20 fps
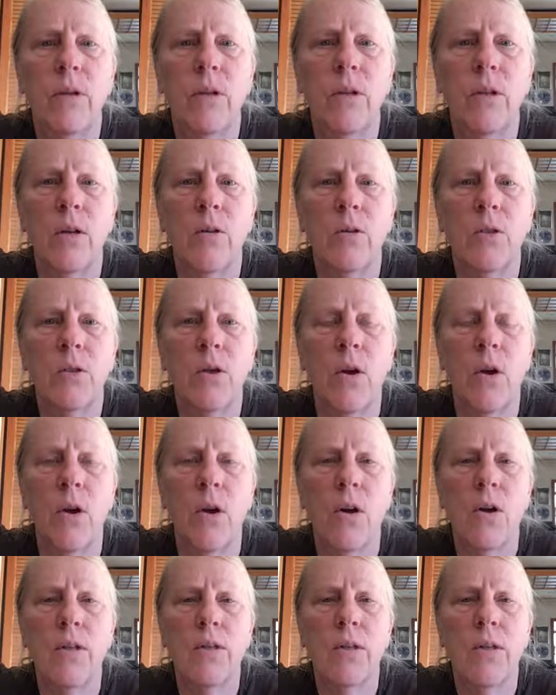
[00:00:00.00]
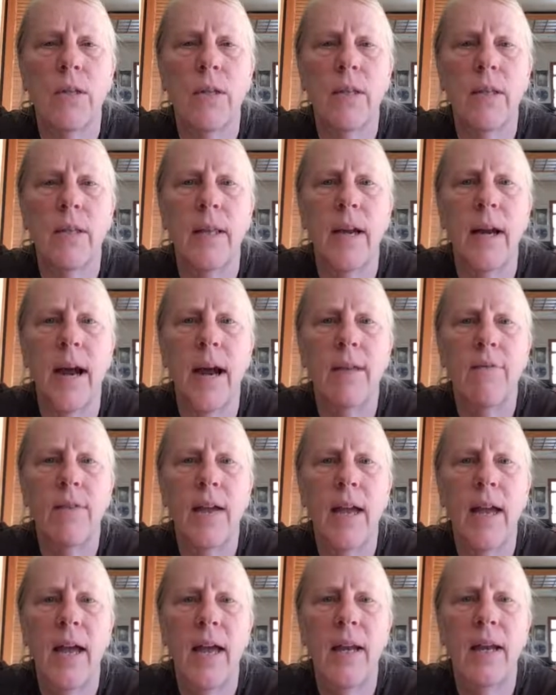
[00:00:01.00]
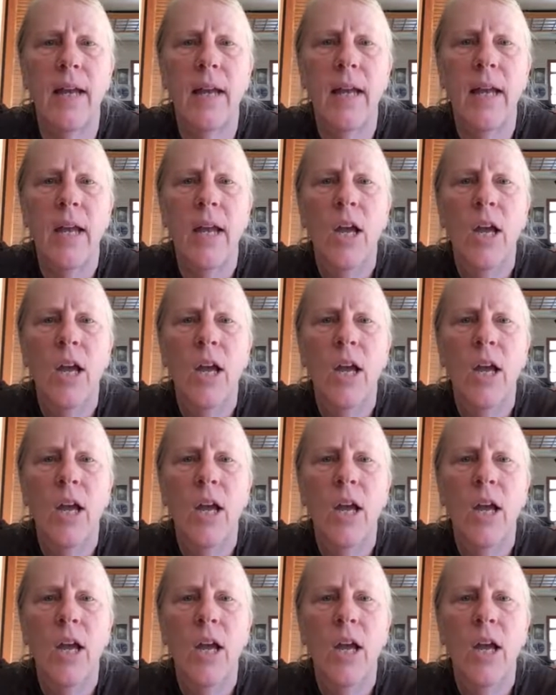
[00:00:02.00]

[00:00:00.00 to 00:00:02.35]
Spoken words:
close calls that I've had,